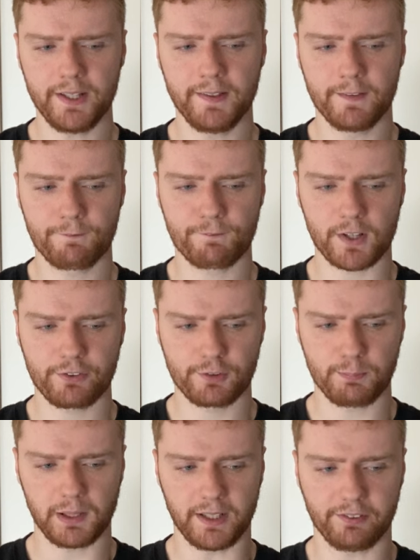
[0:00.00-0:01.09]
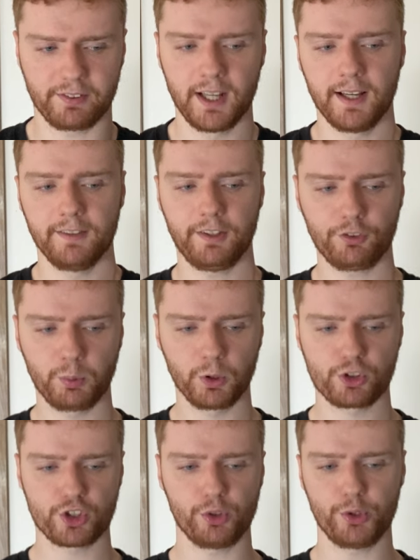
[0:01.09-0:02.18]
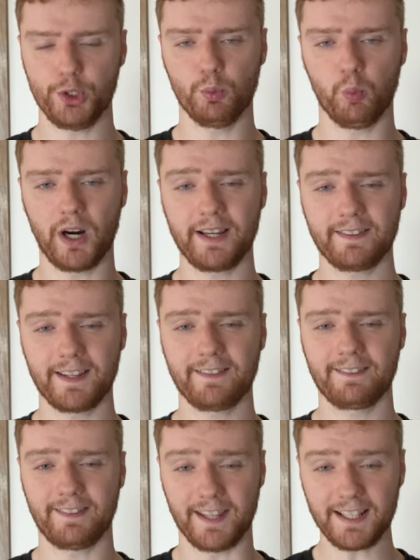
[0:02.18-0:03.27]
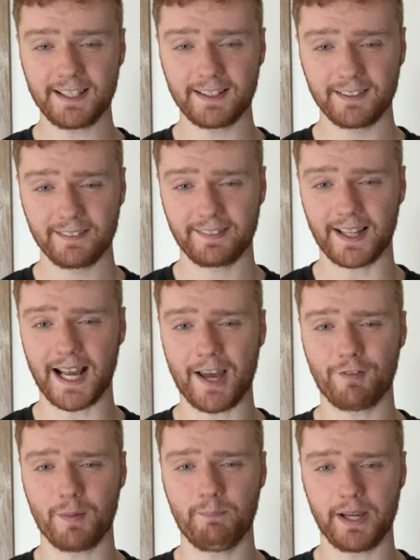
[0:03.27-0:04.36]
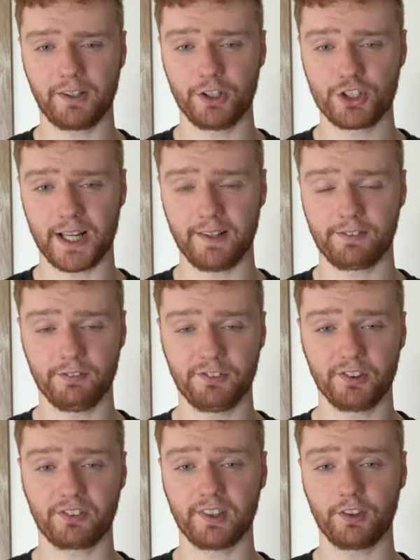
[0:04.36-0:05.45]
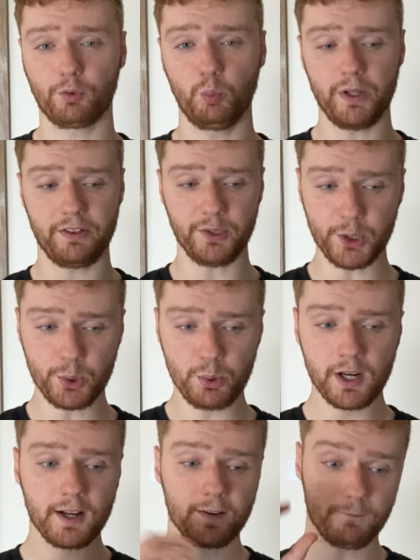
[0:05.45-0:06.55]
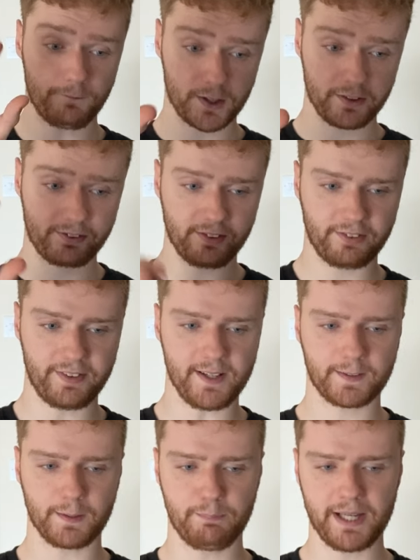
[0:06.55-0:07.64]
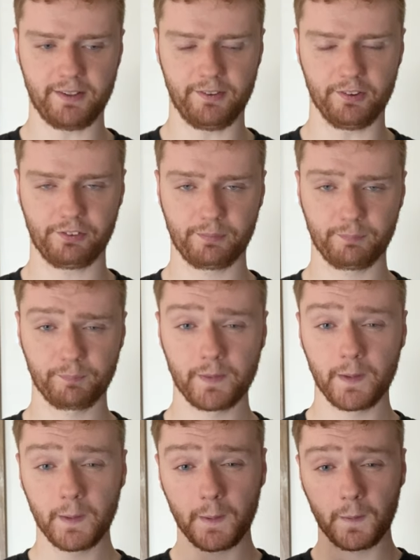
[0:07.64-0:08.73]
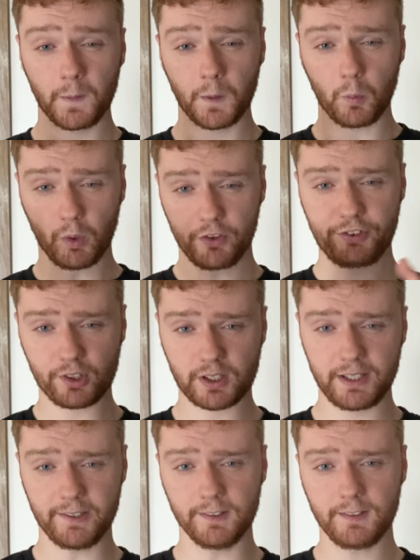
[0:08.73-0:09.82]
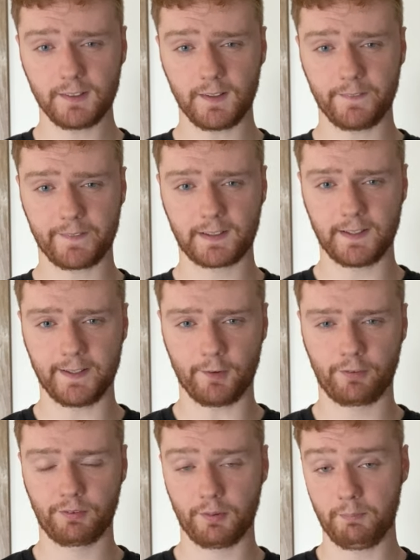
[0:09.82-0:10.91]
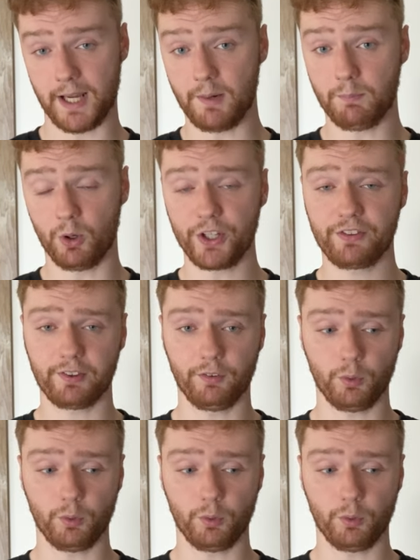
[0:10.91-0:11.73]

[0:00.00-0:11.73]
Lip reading: in the first place. This will show you why they think they have a better chance of success with you versus their competitors. Once you're clear on the client's pain points and